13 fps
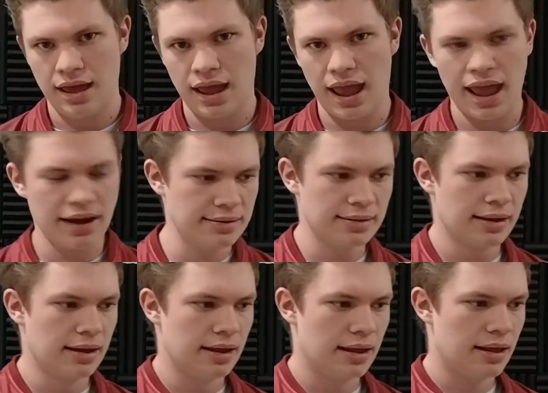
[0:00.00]
And
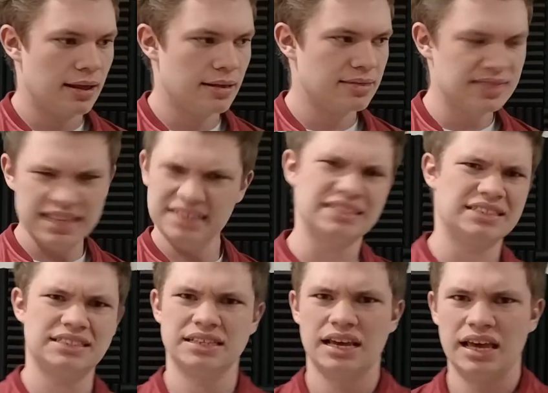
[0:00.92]

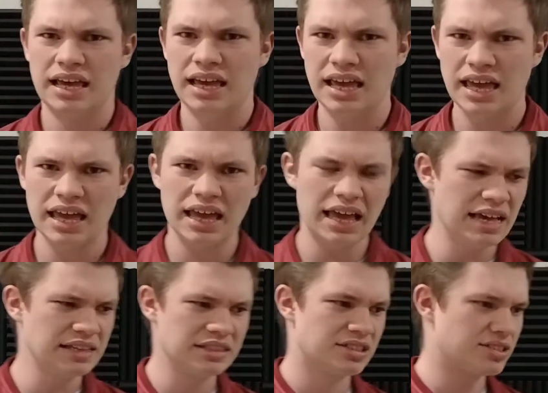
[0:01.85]
this
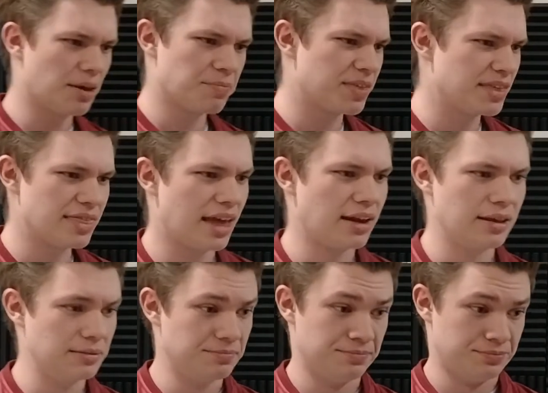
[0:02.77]
is something
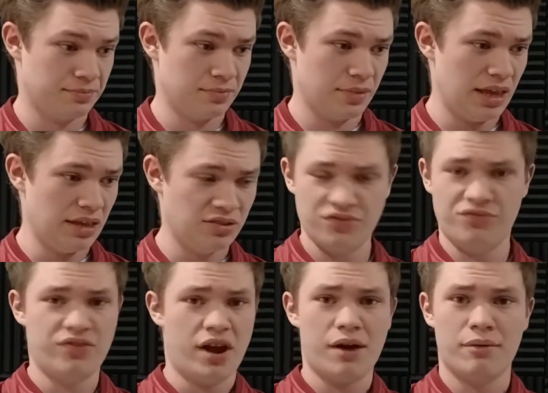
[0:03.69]
that is
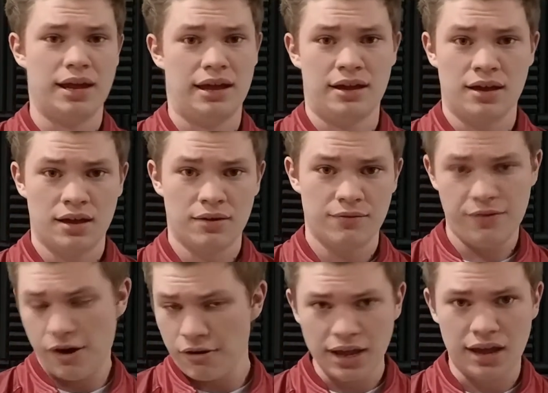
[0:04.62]
very,
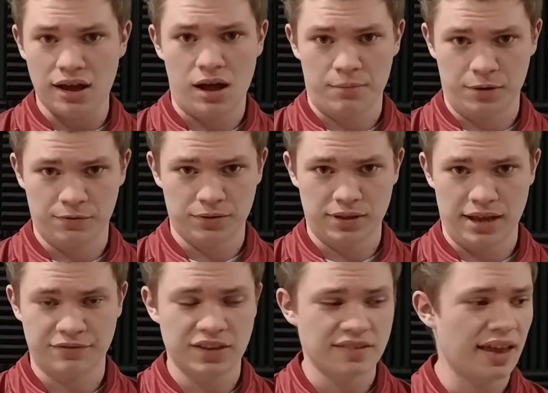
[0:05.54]
very common for
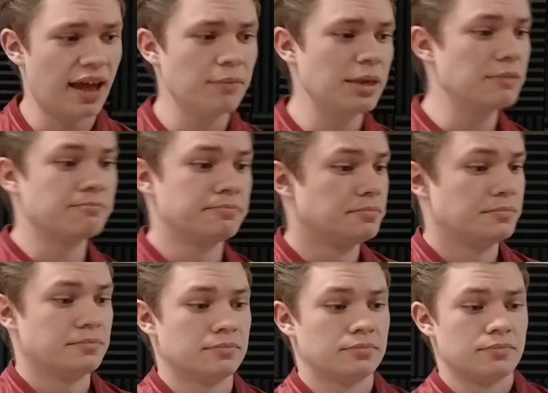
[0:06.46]
leftists. I mean,
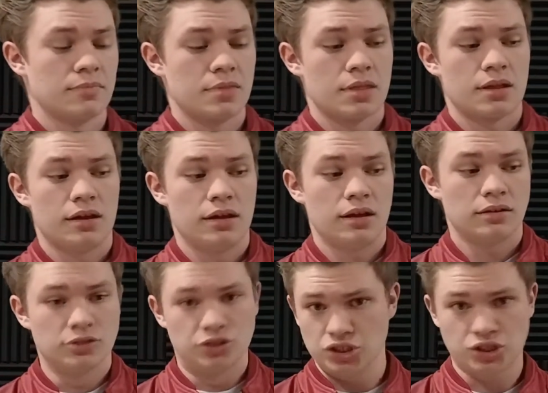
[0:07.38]

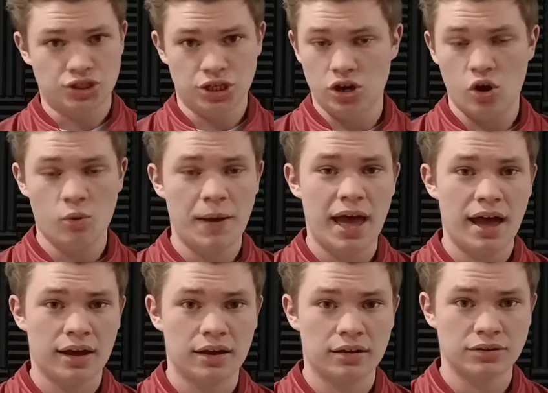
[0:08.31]
just to go
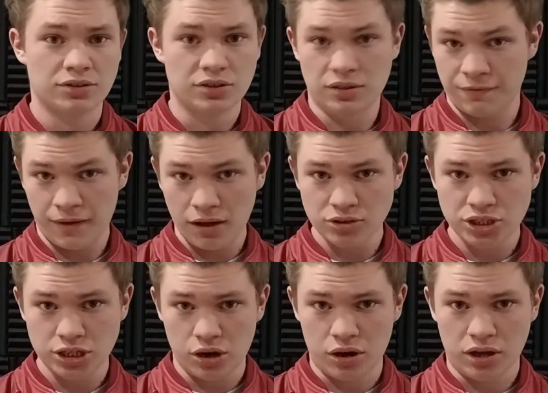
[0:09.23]
back to the
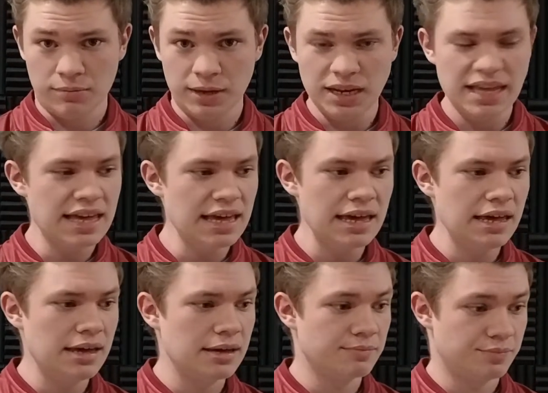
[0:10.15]
Fauci argument,
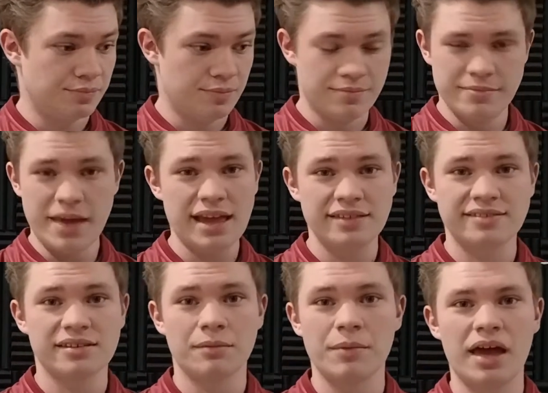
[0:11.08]
he made
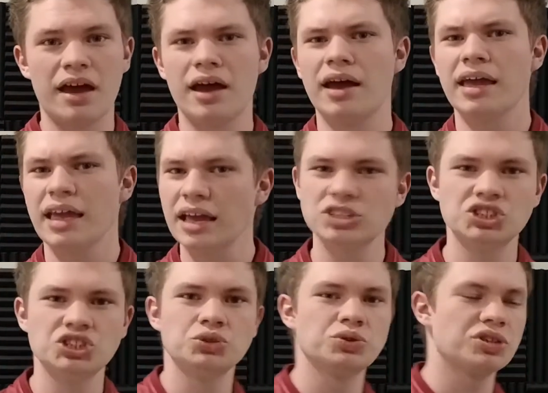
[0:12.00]
some
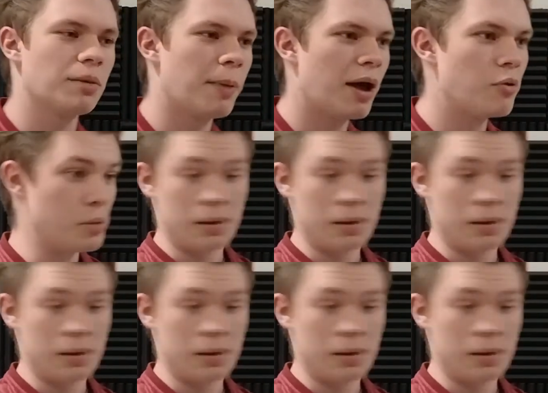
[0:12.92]
issues about